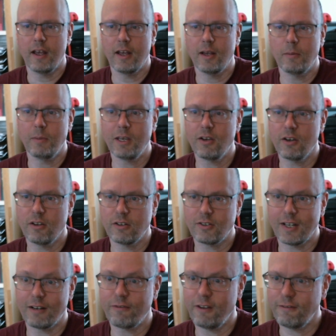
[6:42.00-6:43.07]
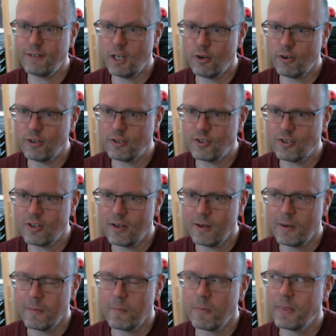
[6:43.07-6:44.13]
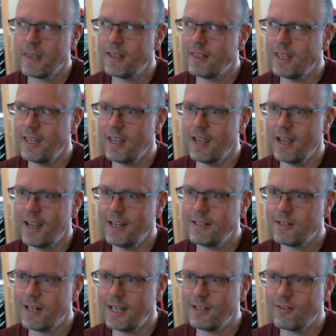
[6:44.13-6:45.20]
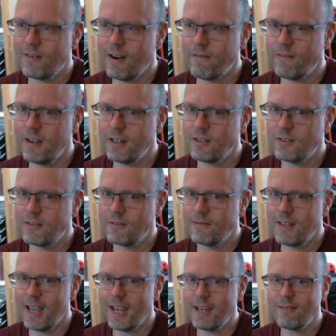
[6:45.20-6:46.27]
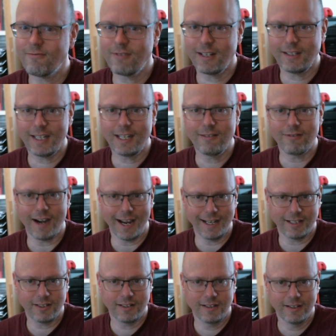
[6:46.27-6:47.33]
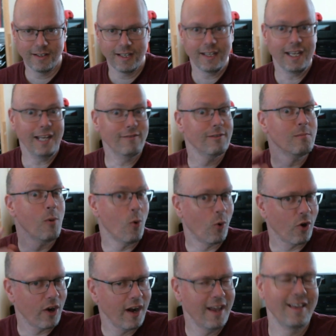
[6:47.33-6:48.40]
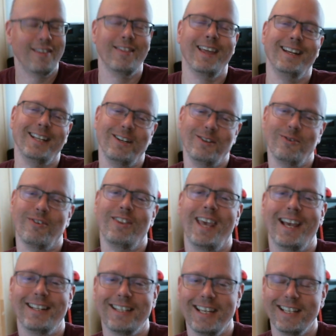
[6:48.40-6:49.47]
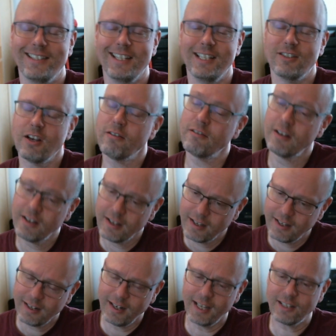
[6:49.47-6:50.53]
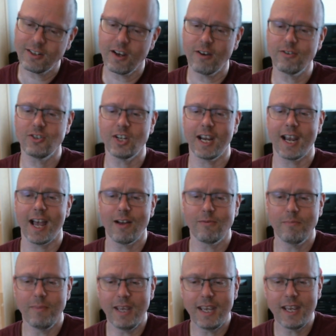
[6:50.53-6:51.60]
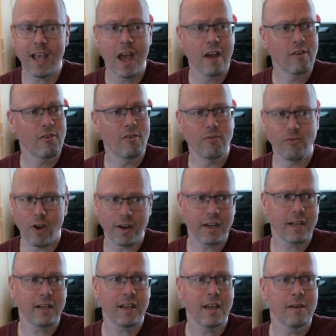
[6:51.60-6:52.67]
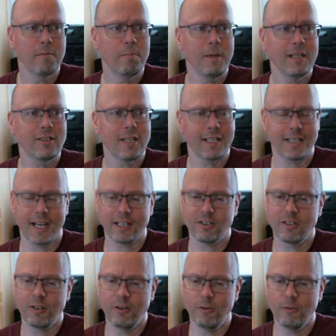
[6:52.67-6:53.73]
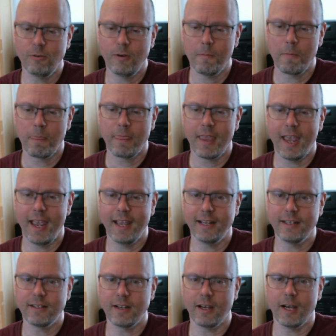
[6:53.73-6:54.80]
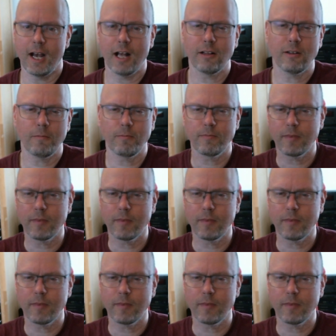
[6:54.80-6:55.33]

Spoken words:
because at 50 Hertz the interlaced graphics, they really grate even more than they do on the NTSC. So let's go check out me running PCSX2, and I'll